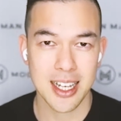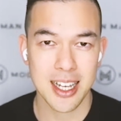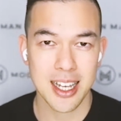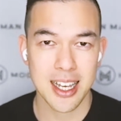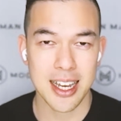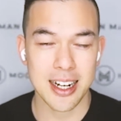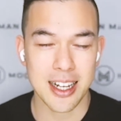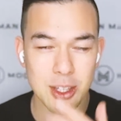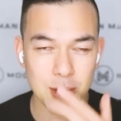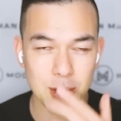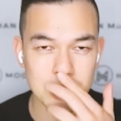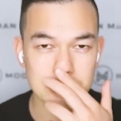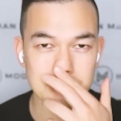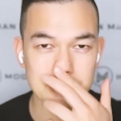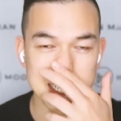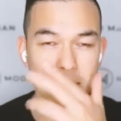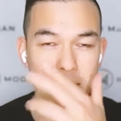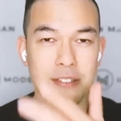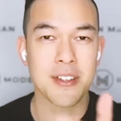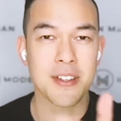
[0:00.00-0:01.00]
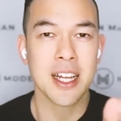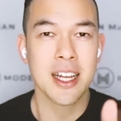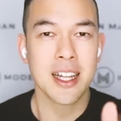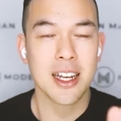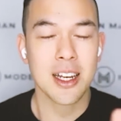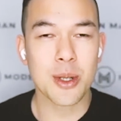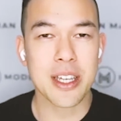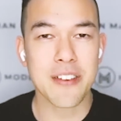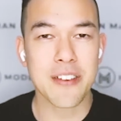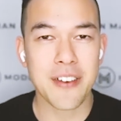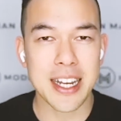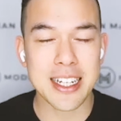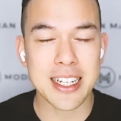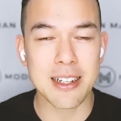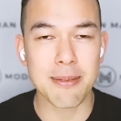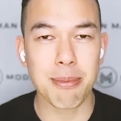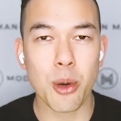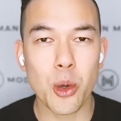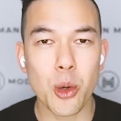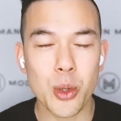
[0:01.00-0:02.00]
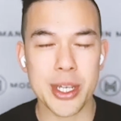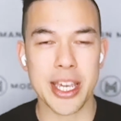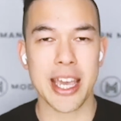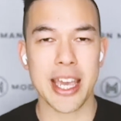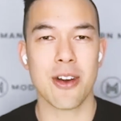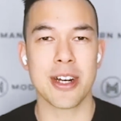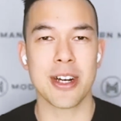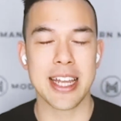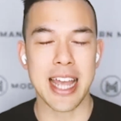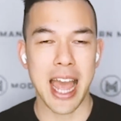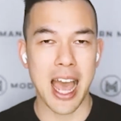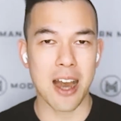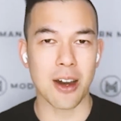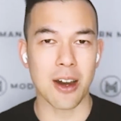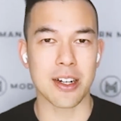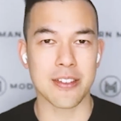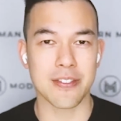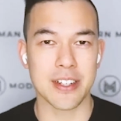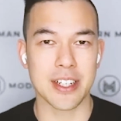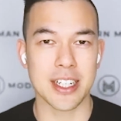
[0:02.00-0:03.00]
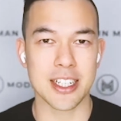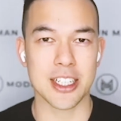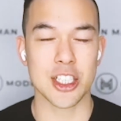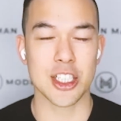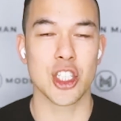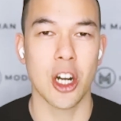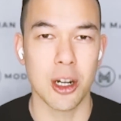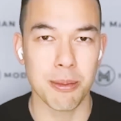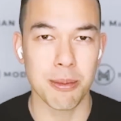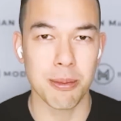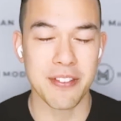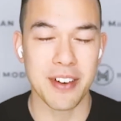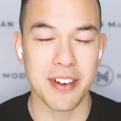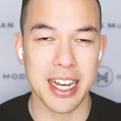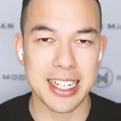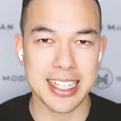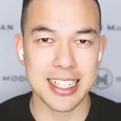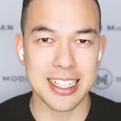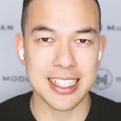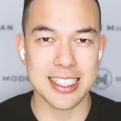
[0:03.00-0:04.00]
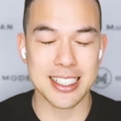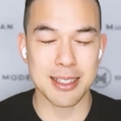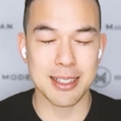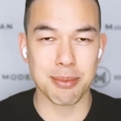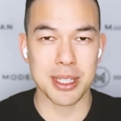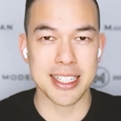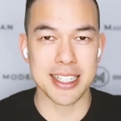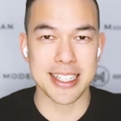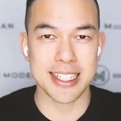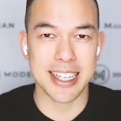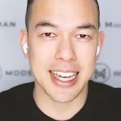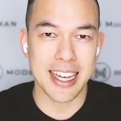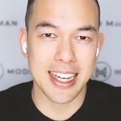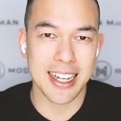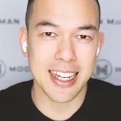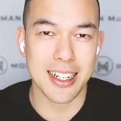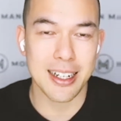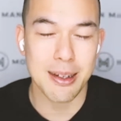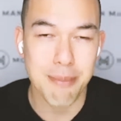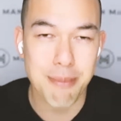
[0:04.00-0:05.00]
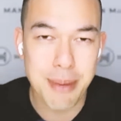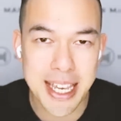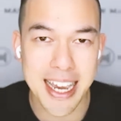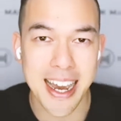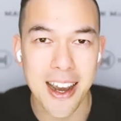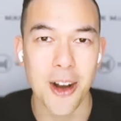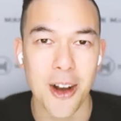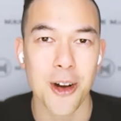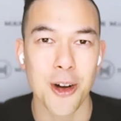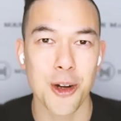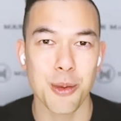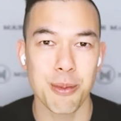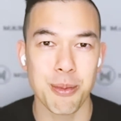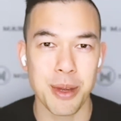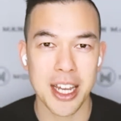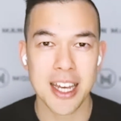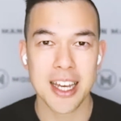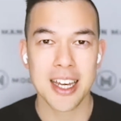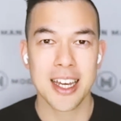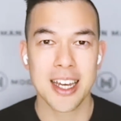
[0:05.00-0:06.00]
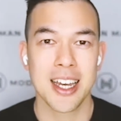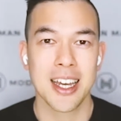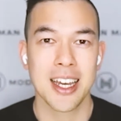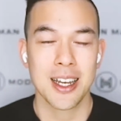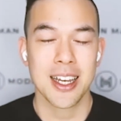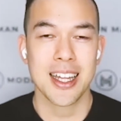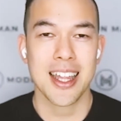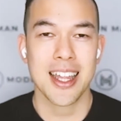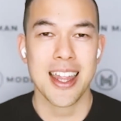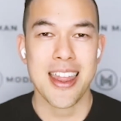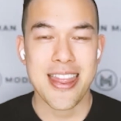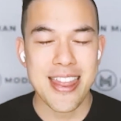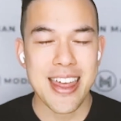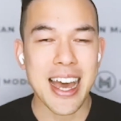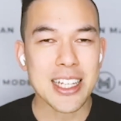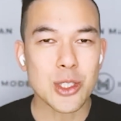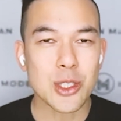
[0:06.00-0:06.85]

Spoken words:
And I thought to myself, look, if I can pull Kerry out of her job, if I can simply get her to be at home, that's